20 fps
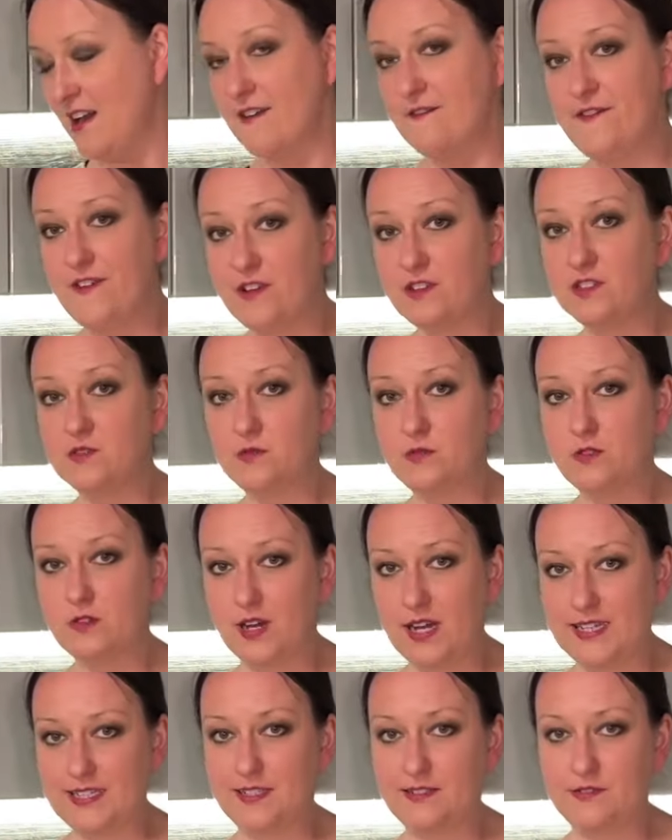First of all
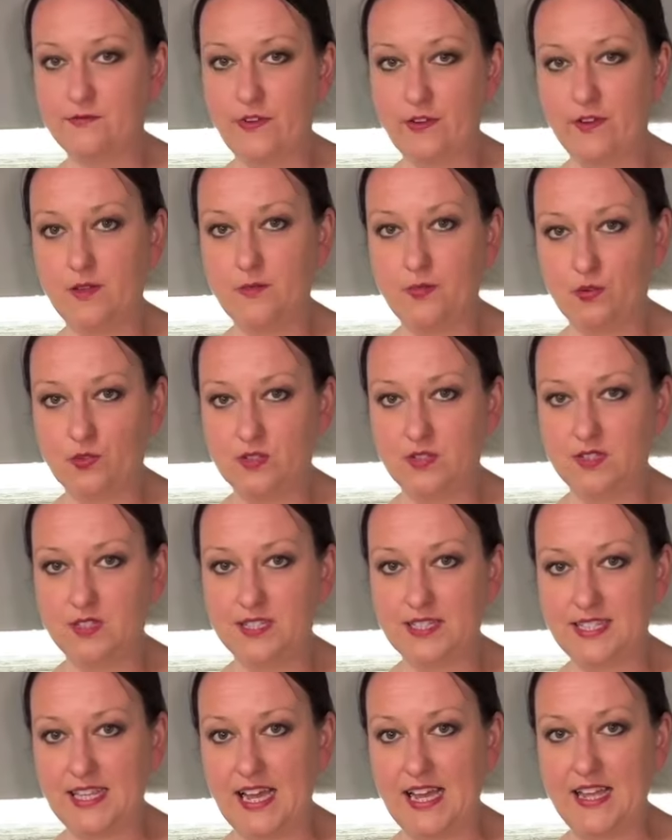guys, it's very important to
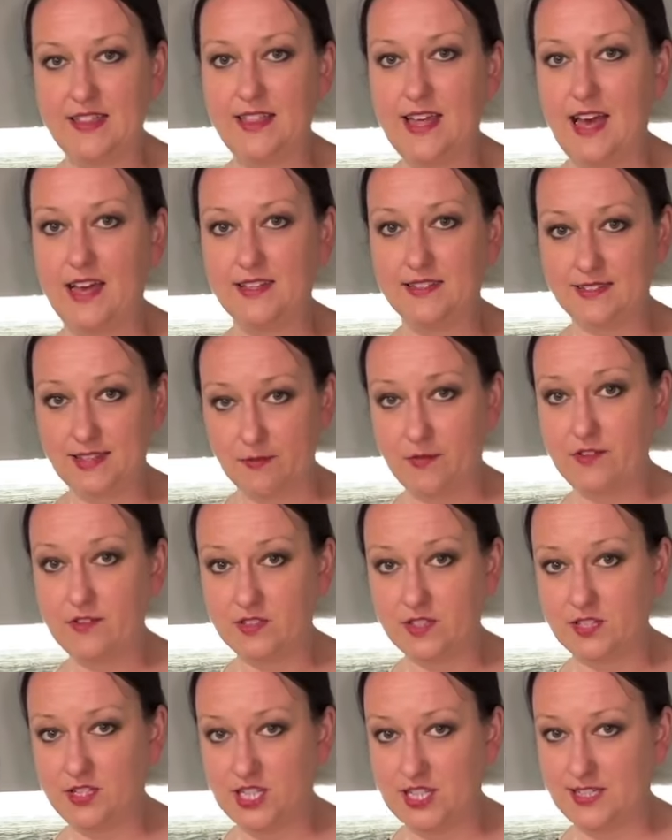say that some of you
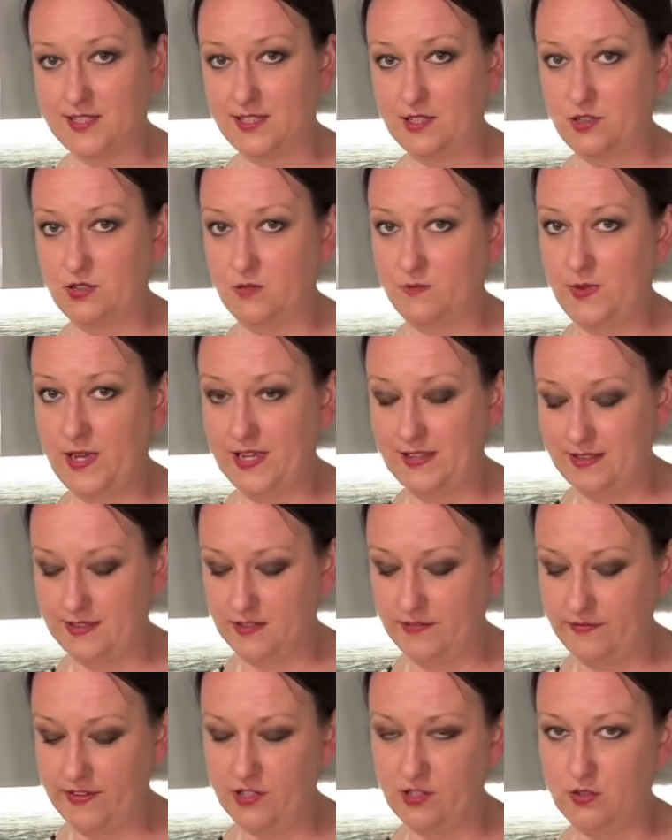suggested to make
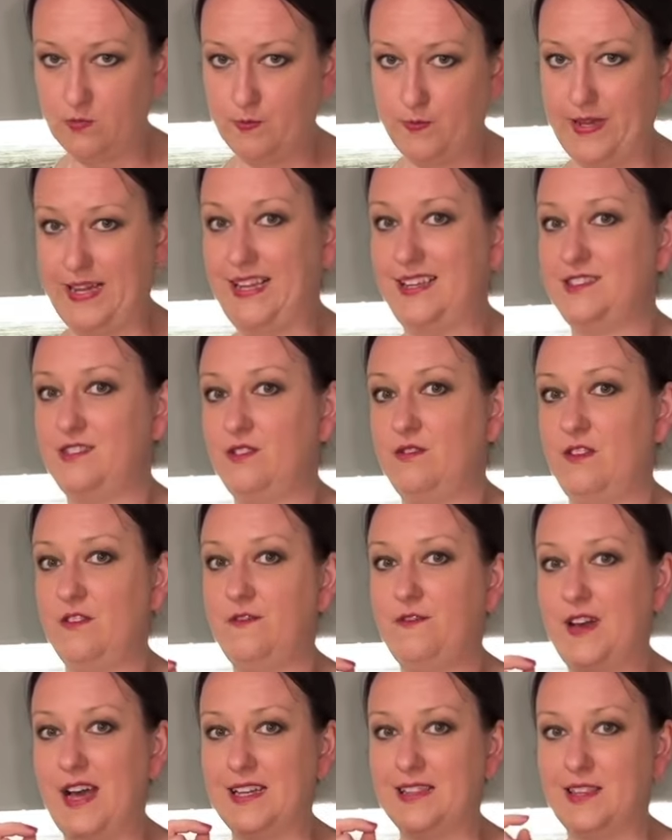this video based on the
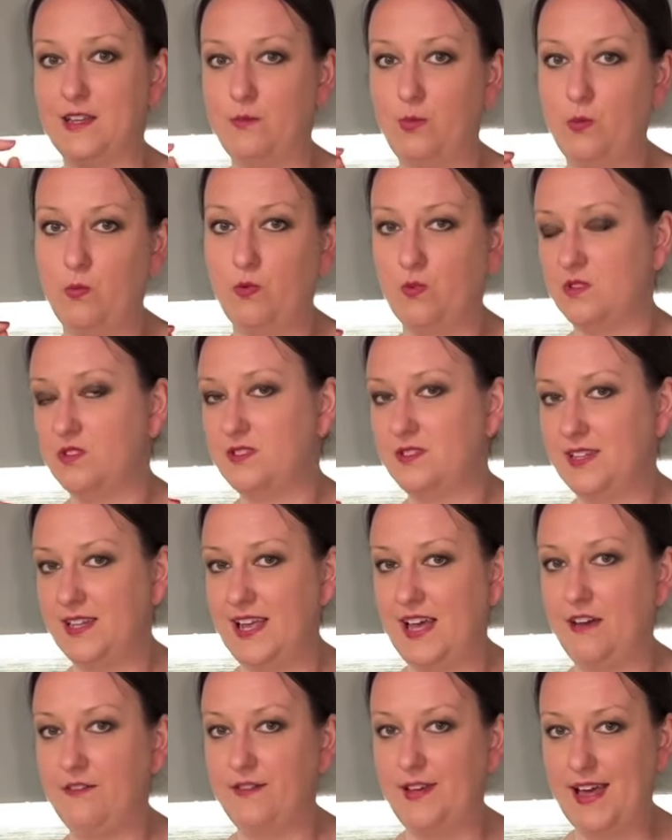fact that we wanted to
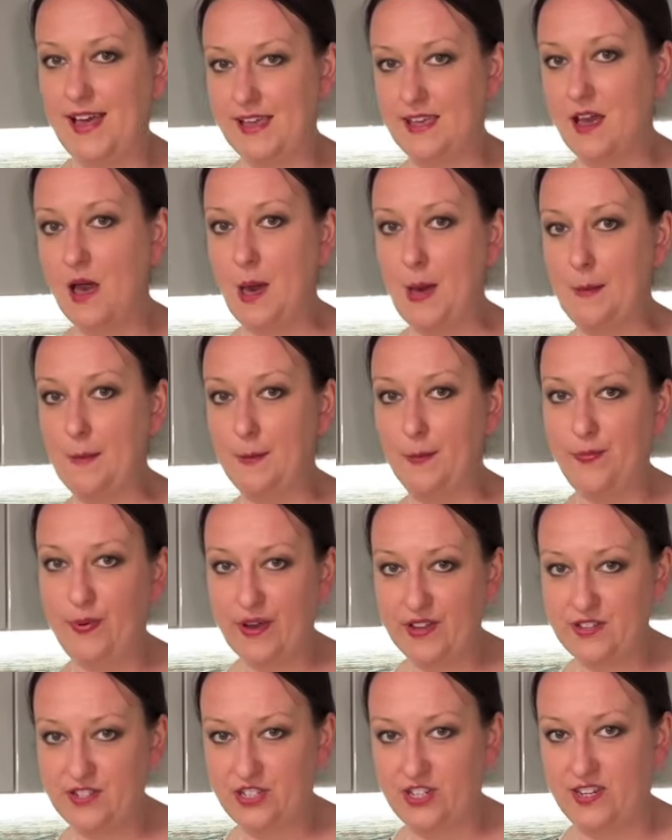have a
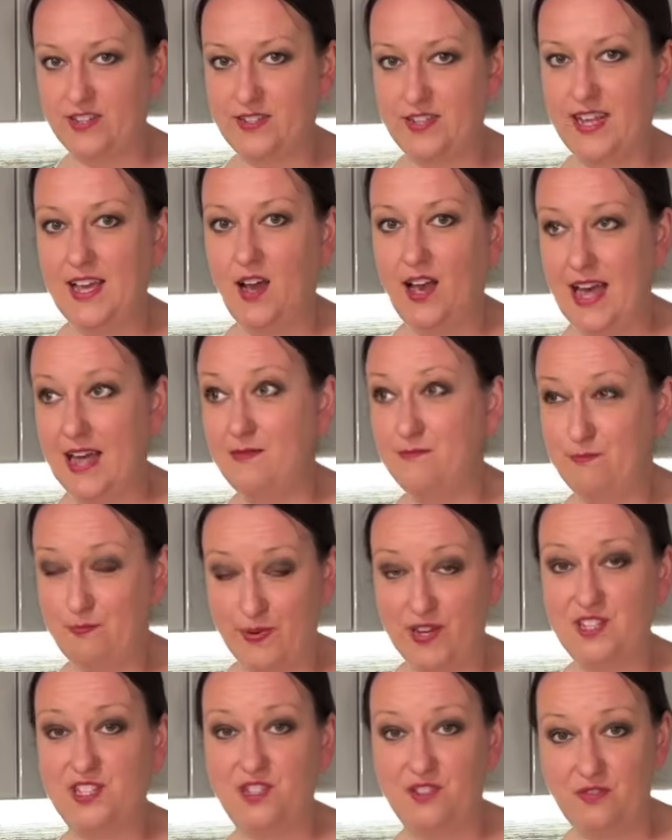budget and
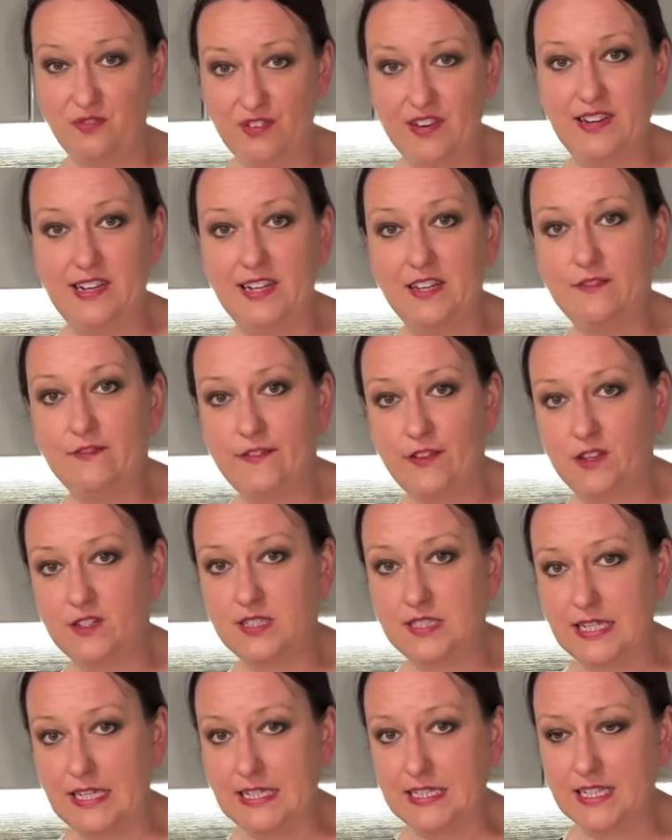budget friendly
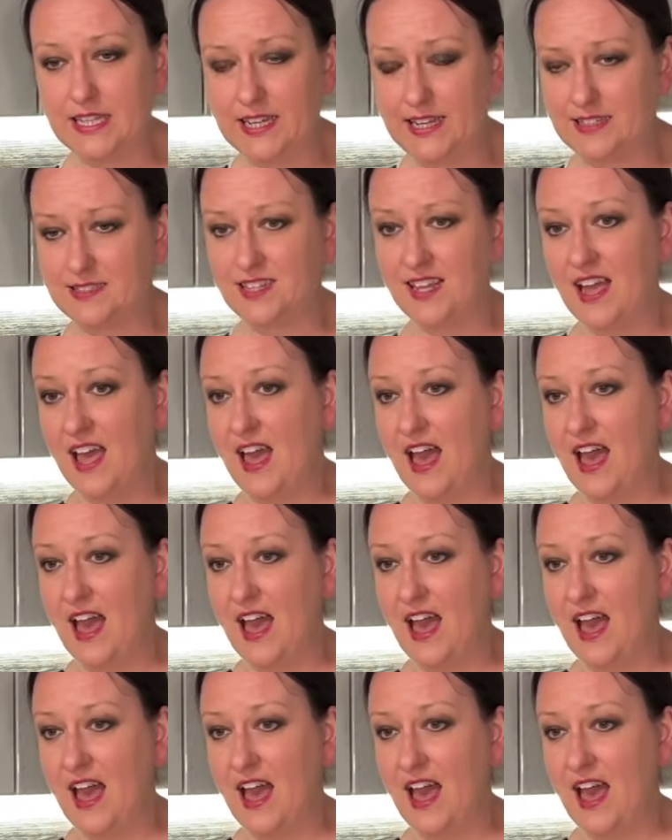first aid kit.